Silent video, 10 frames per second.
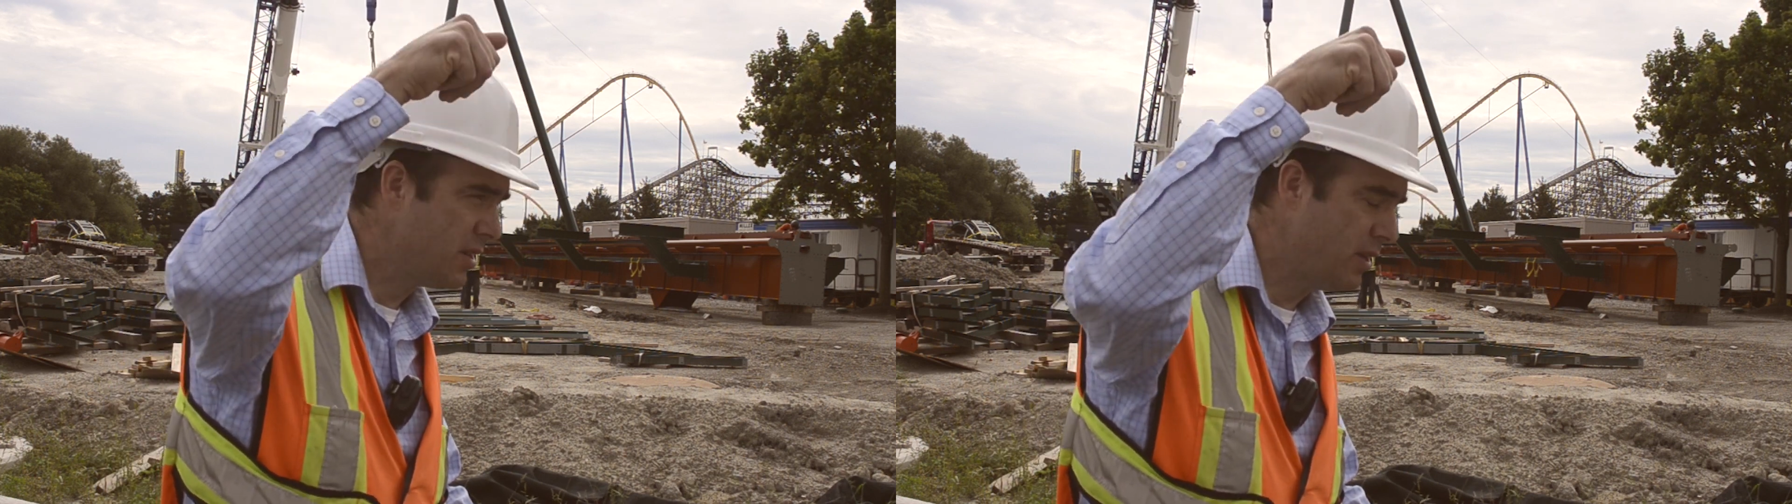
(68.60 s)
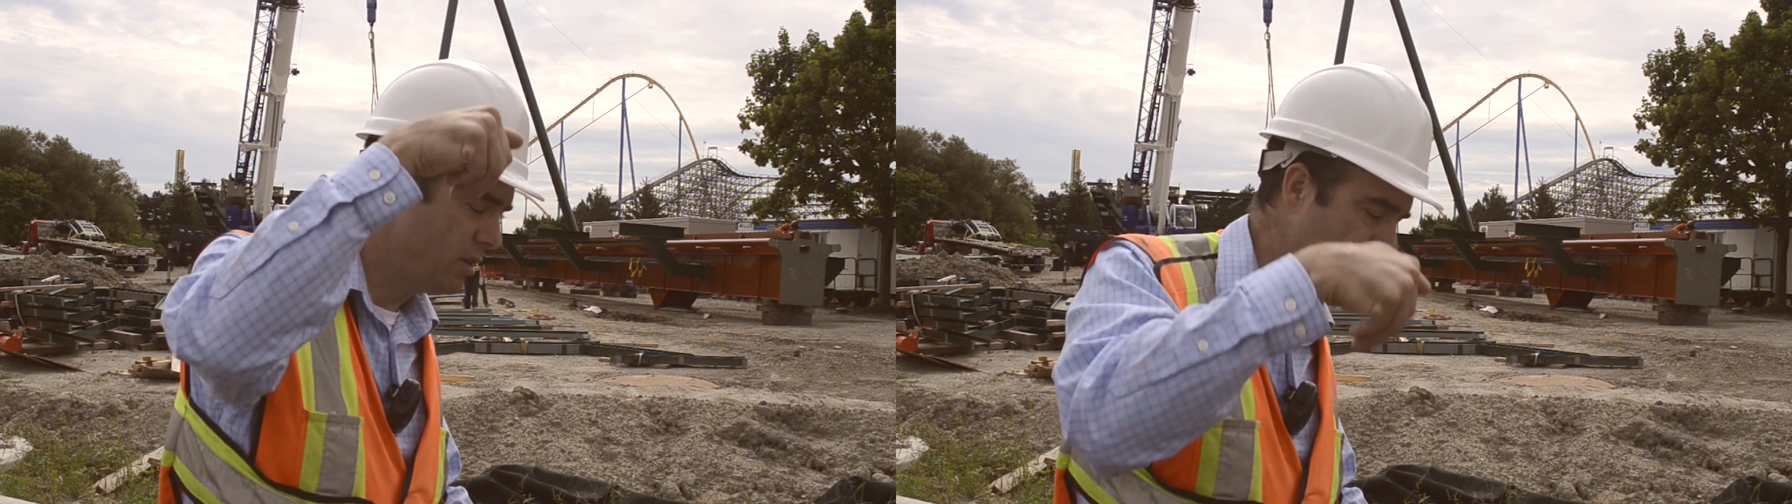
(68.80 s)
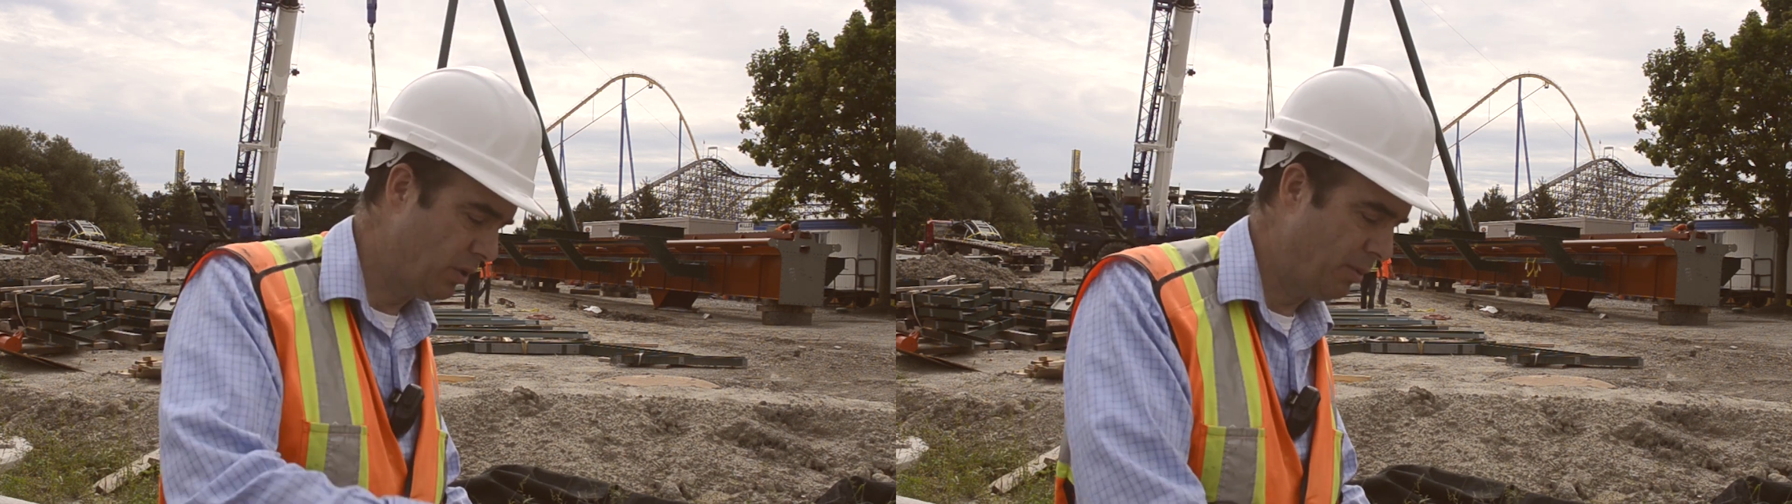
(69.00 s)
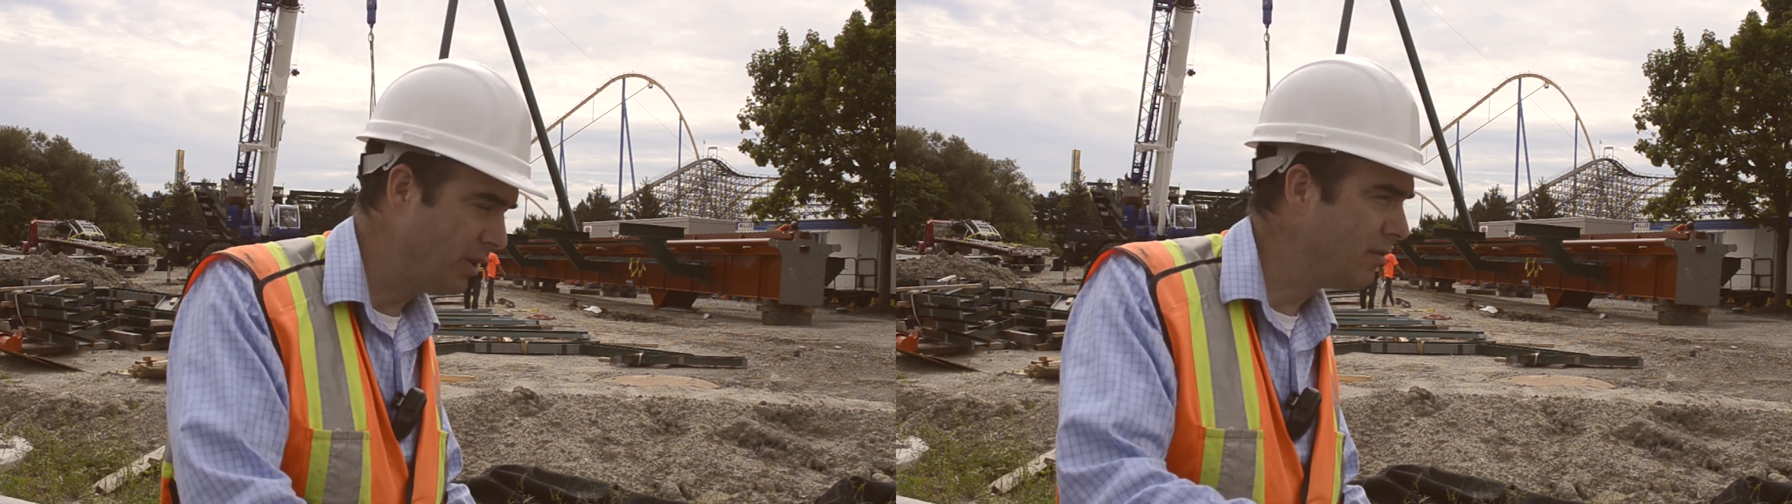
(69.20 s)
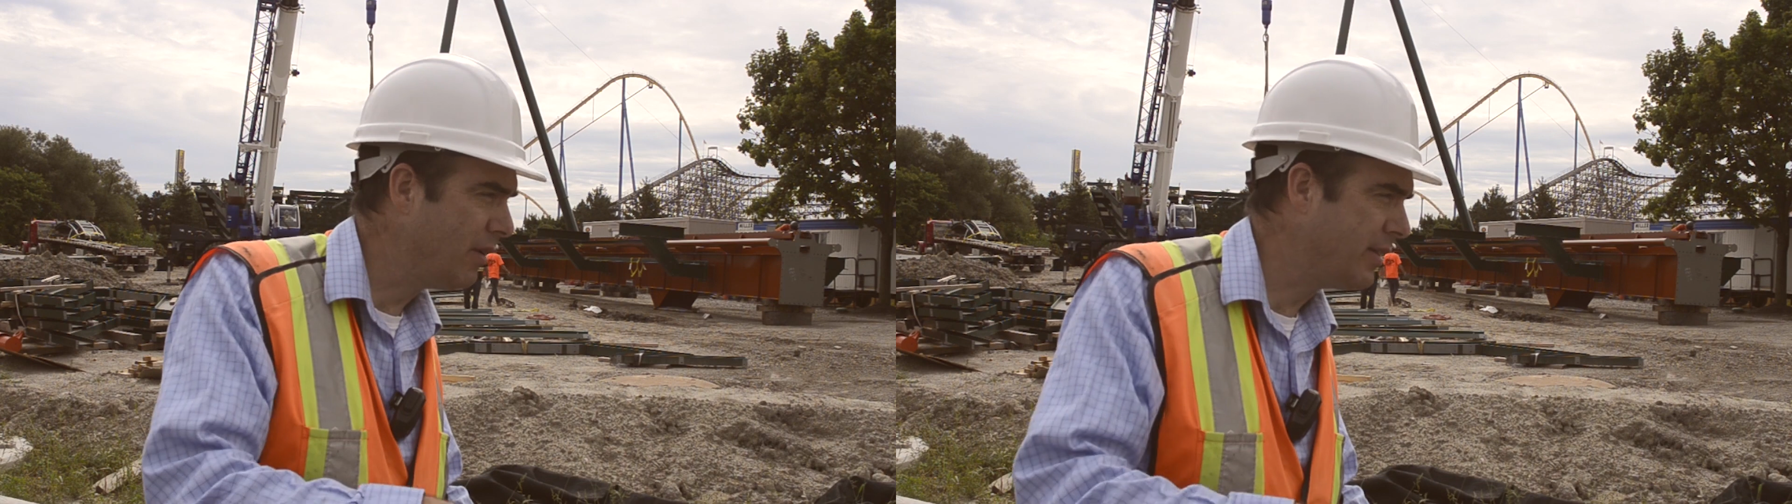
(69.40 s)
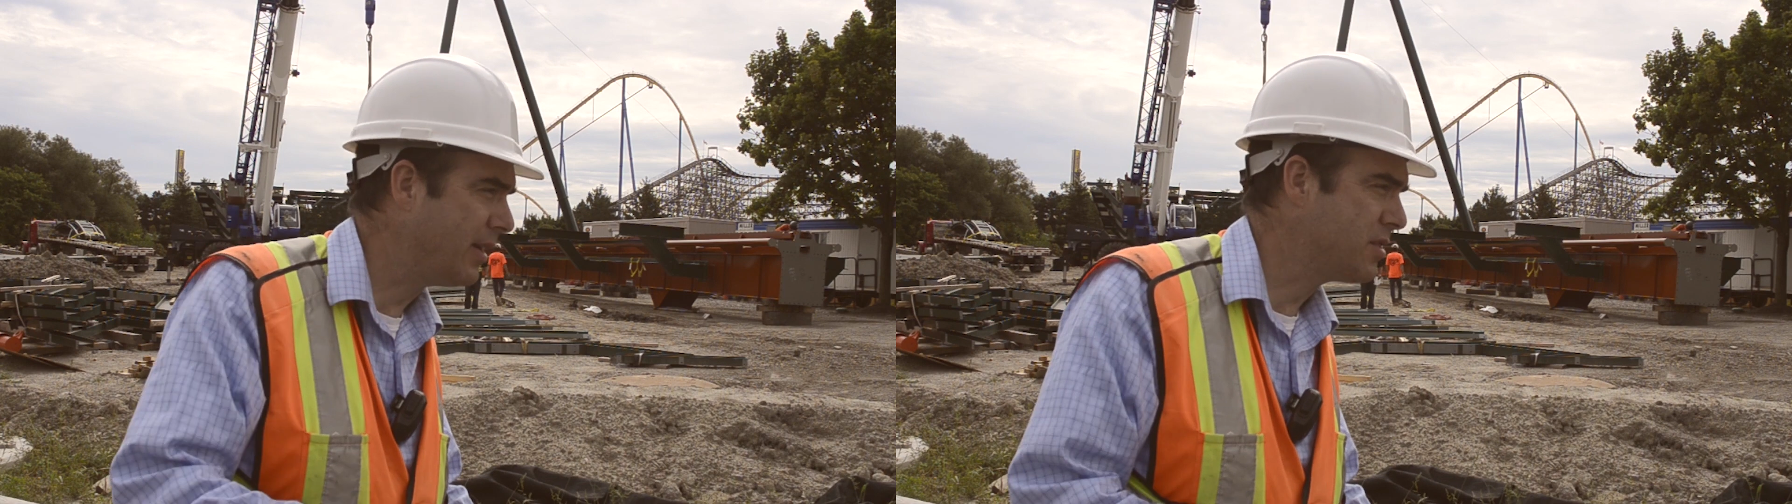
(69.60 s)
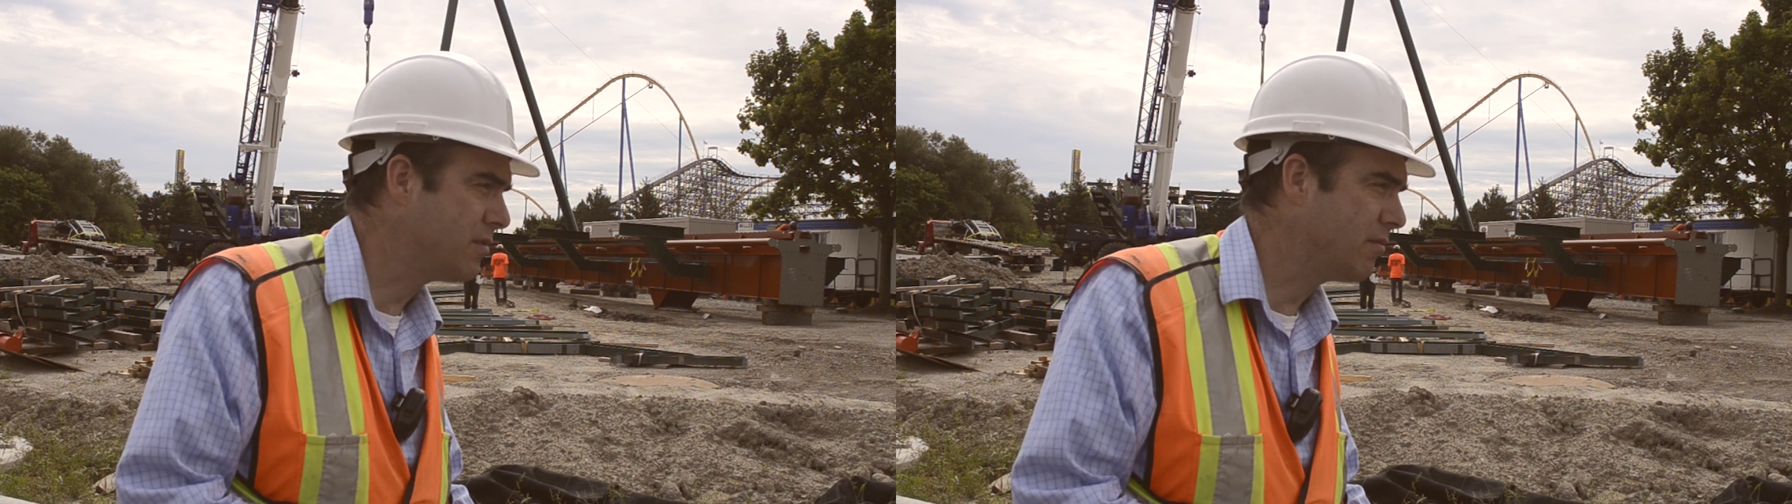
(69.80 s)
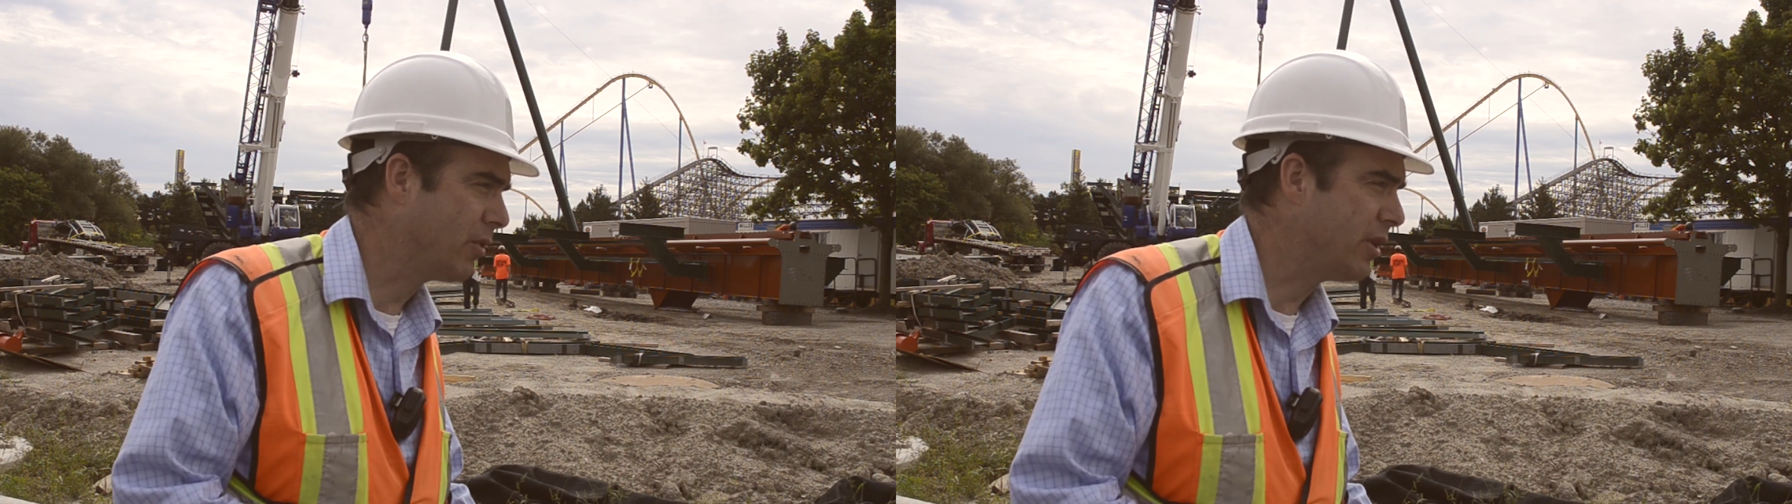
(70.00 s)
and then you plummet at that
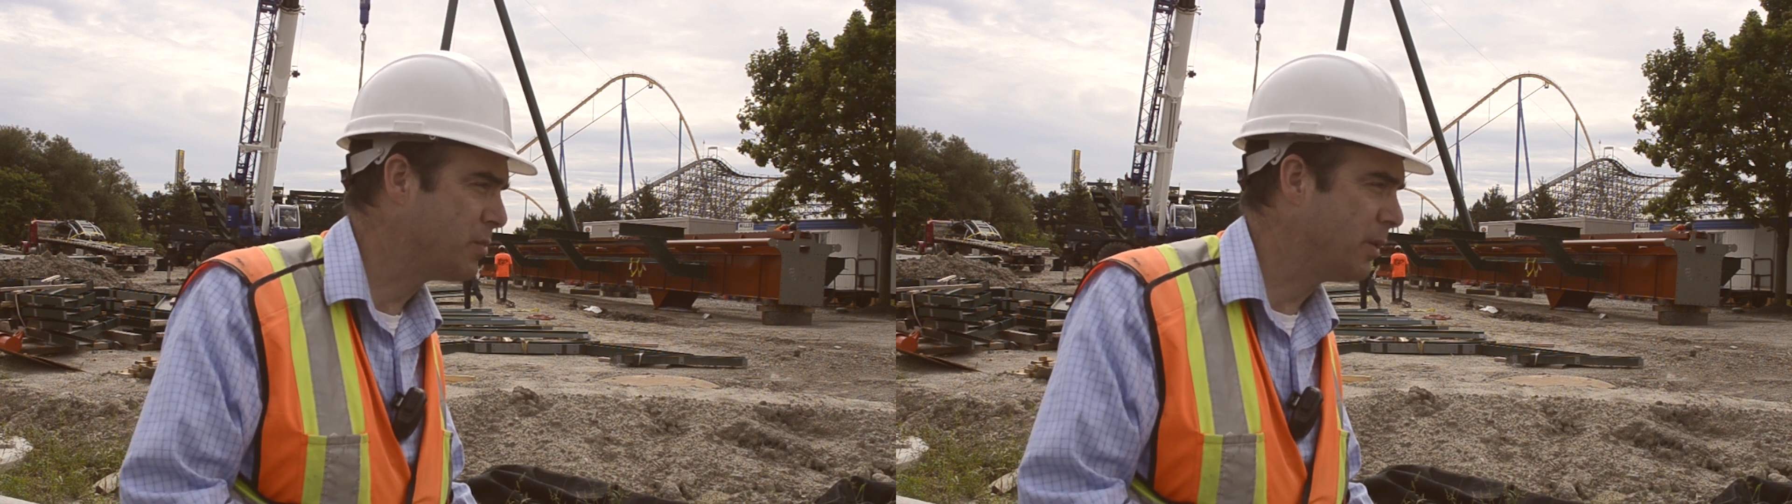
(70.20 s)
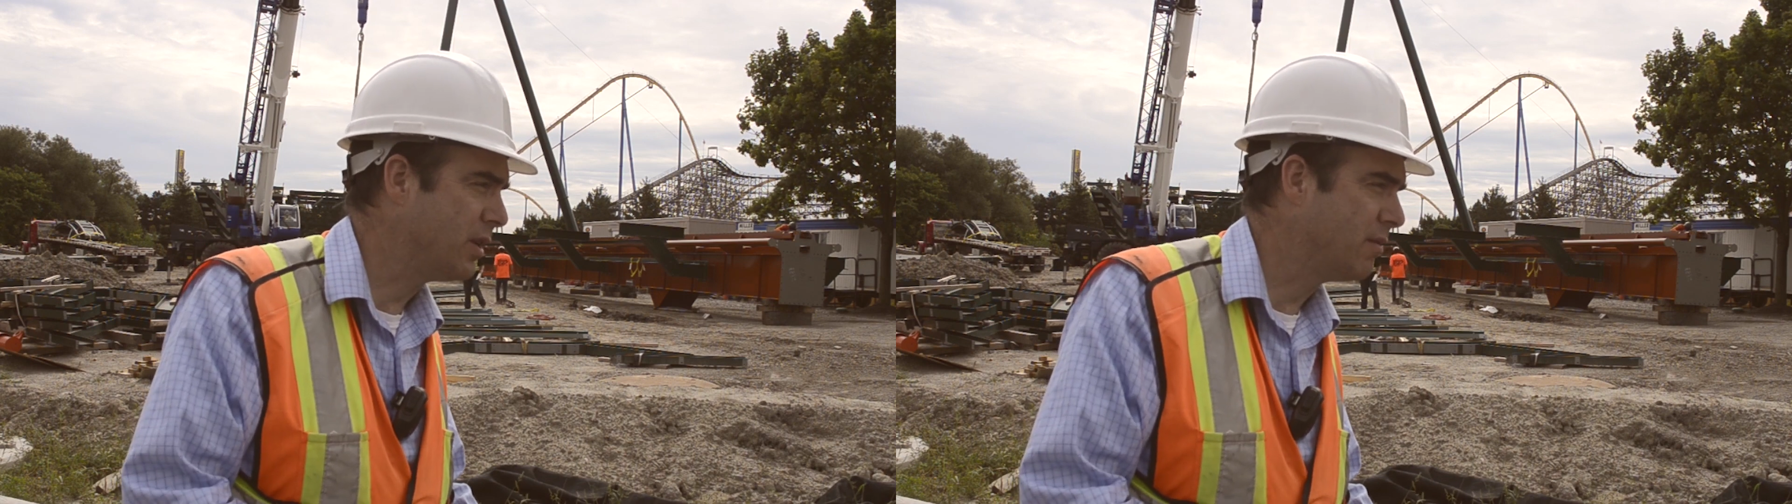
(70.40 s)
great speed